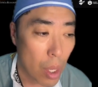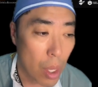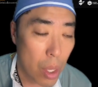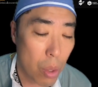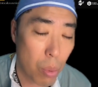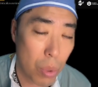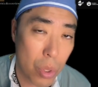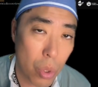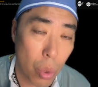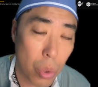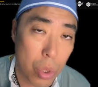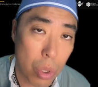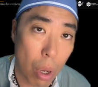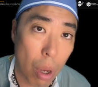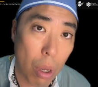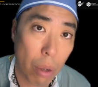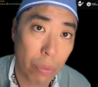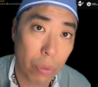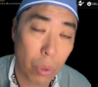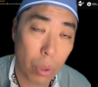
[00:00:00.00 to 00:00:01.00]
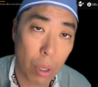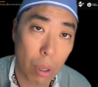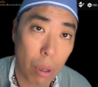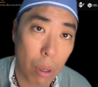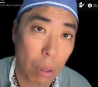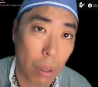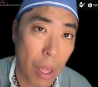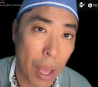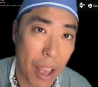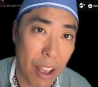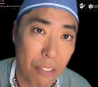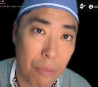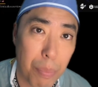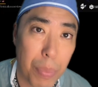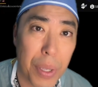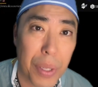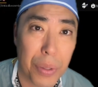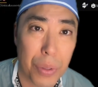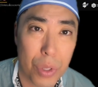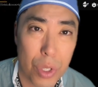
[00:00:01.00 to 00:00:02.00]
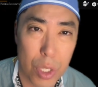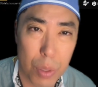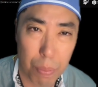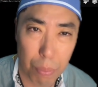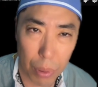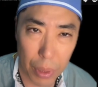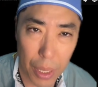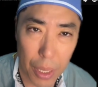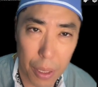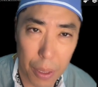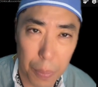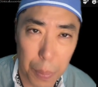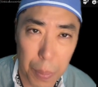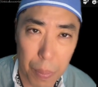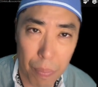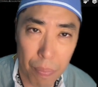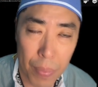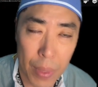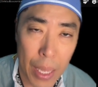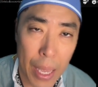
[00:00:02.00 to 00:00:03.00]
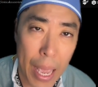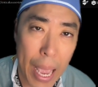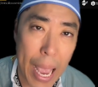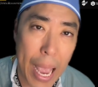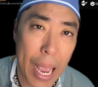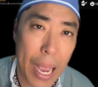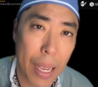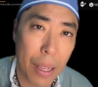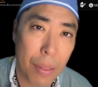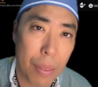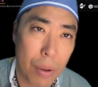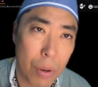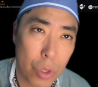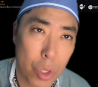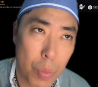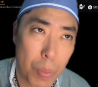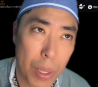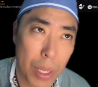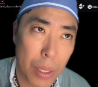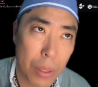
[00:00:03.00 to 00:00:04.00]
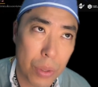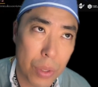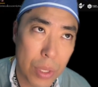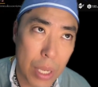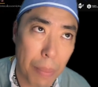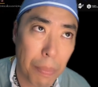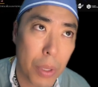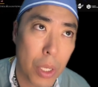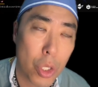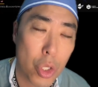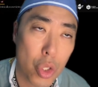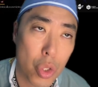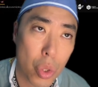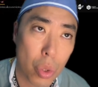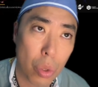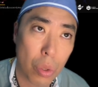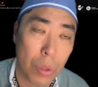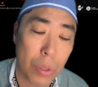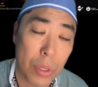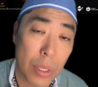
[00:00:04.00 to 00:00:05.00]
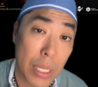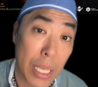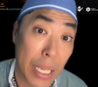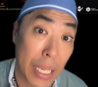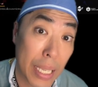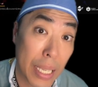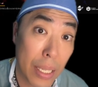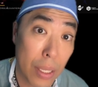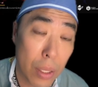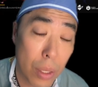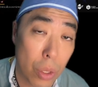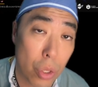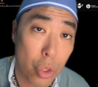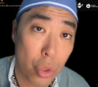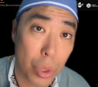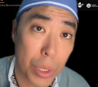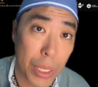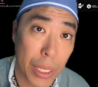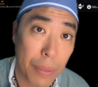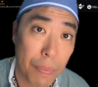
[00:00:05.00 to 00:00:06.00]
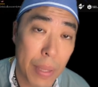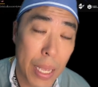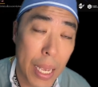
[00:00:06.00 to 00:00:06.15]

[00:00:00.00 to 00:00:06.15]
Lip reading: The results overall have been split, and there's been some concerns that industry